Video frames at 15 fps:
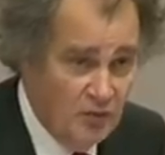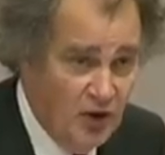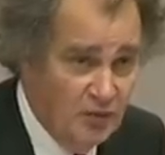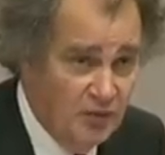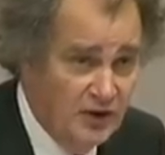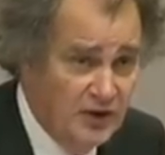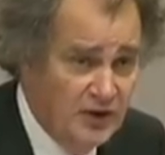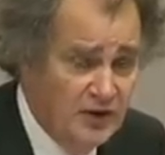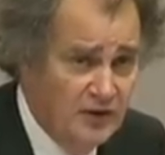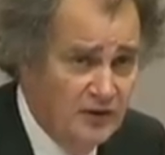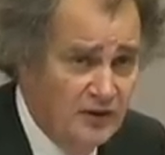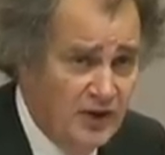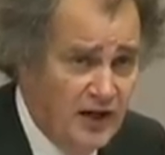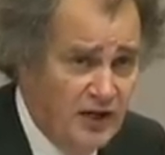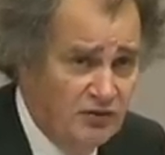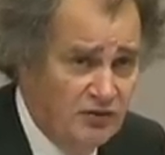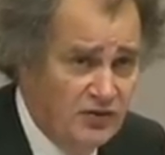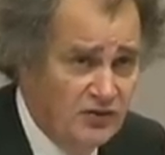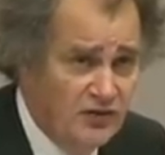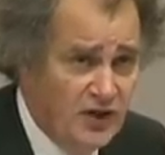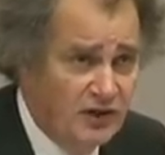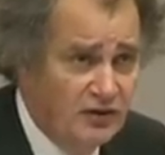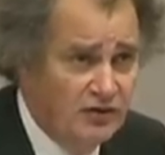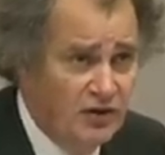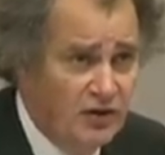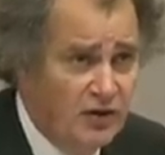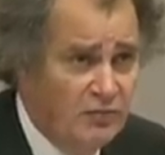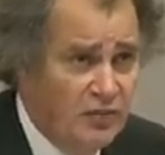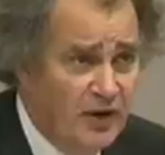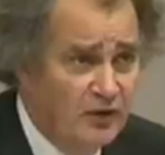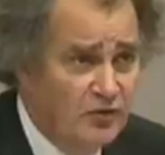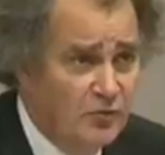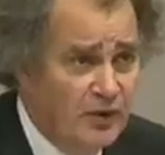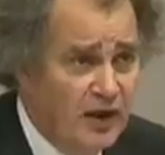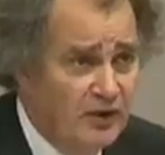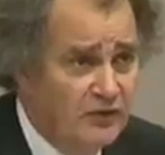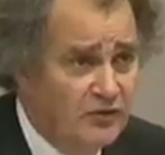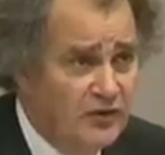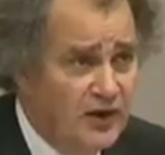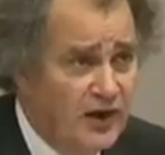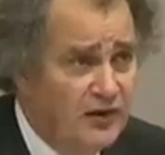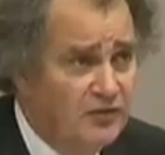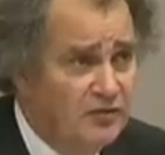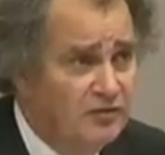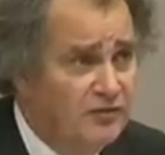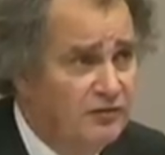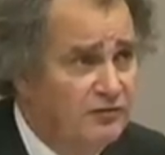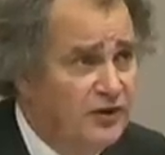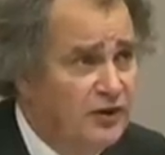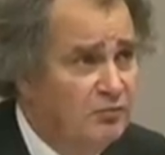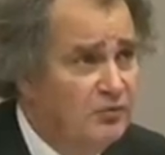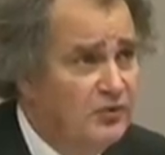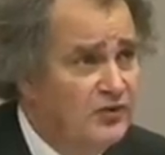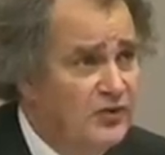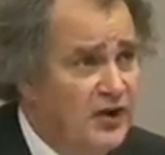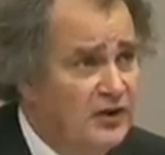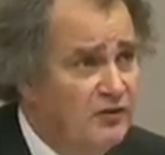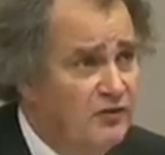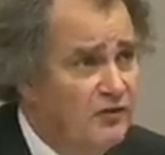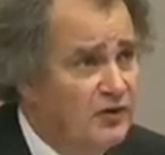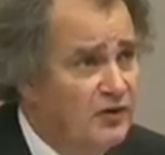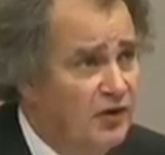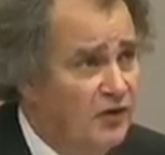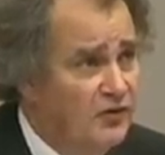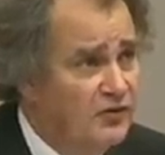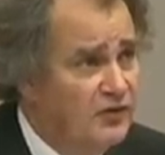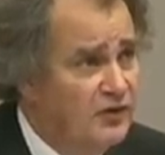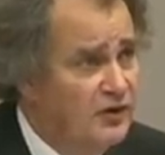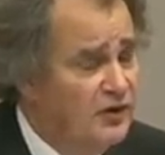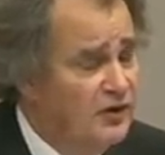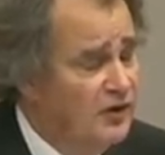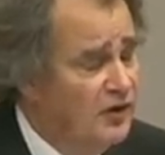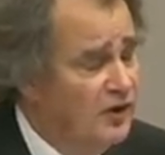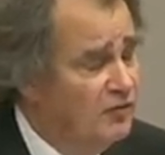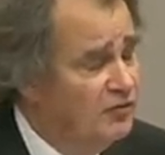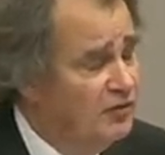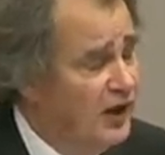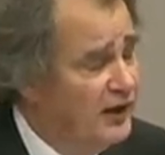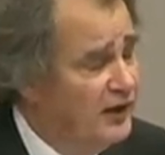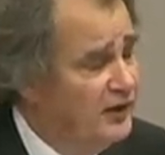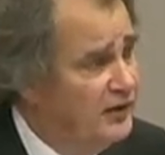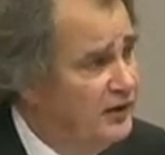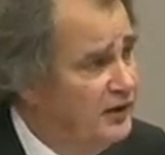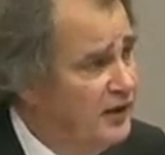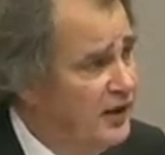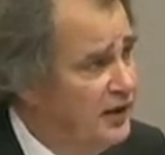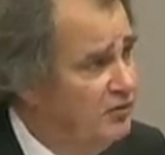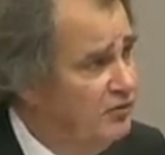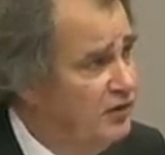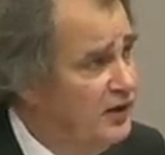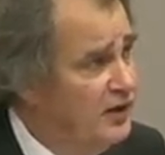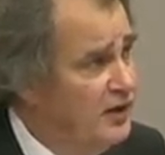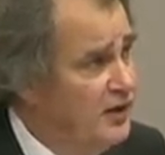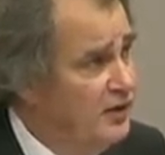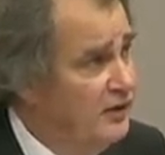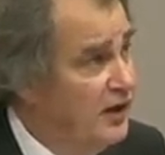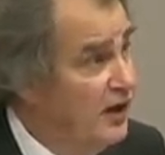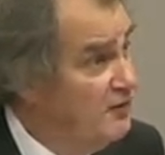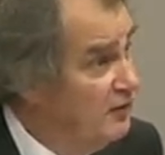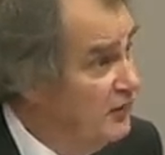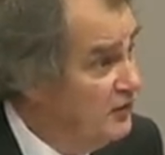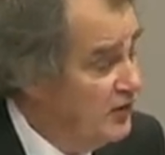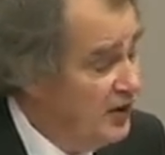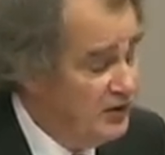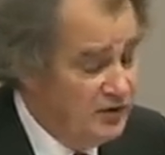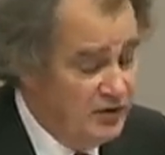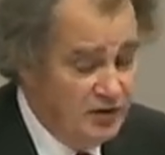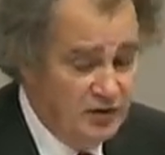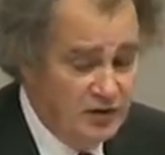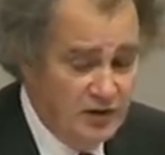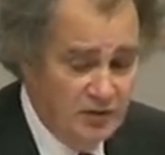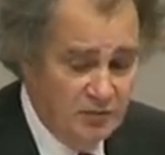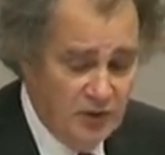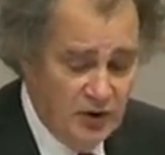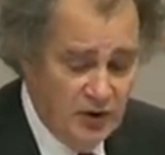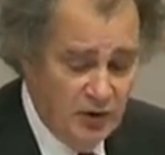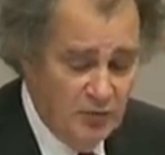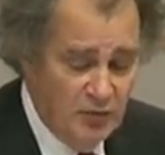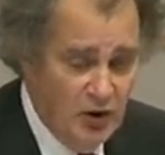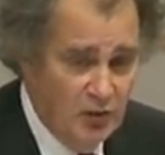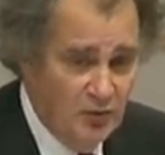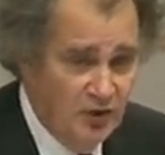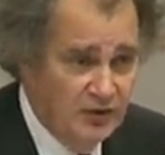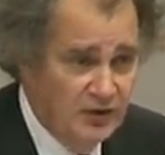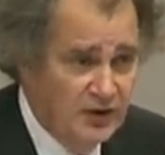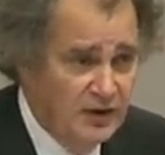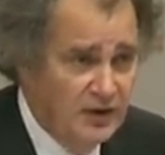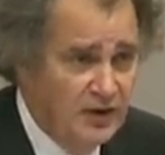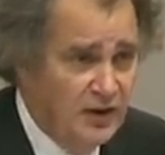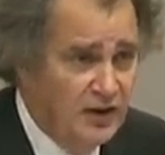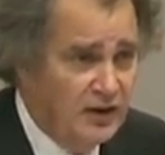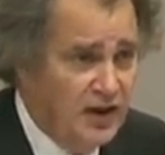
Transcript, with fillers: the moment? The H E sector only pays about ten to fifteen percent of the cost of Janet in H E. The F E sector um, at the moment uh,